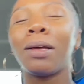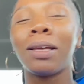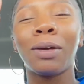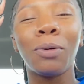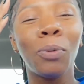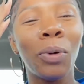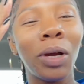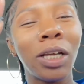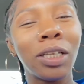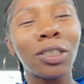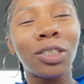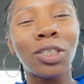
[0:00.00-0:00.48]

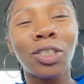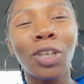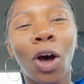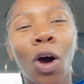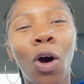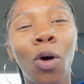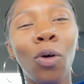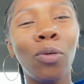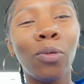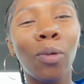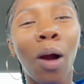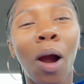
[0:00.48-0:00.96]
went
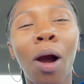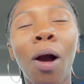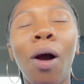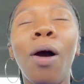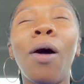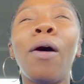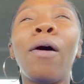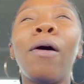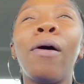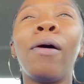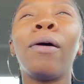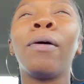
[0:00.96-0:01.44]
so
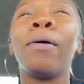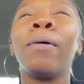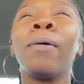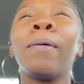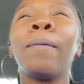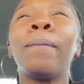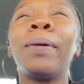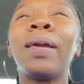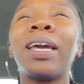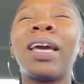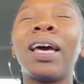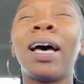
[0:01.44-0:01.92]

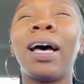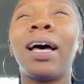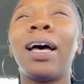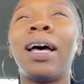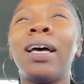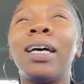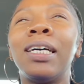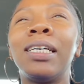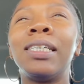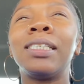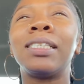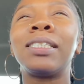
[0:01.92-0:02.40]
wrong
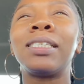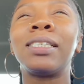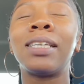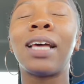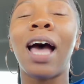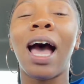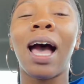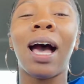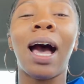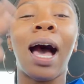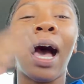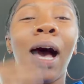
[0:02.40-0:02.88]
because
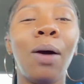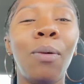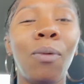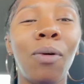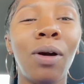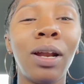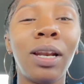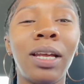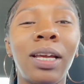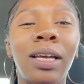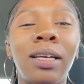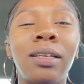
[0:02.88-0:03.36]
I
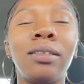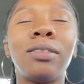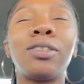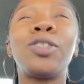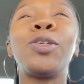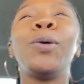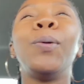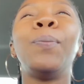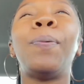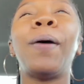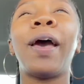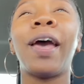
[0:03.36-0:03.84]
wanted
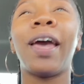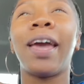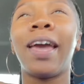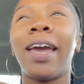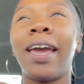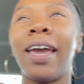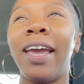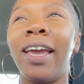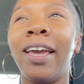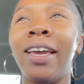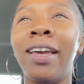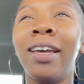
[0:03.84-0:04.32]
to
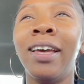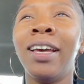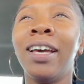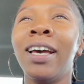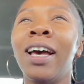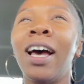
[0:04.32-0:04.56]
pay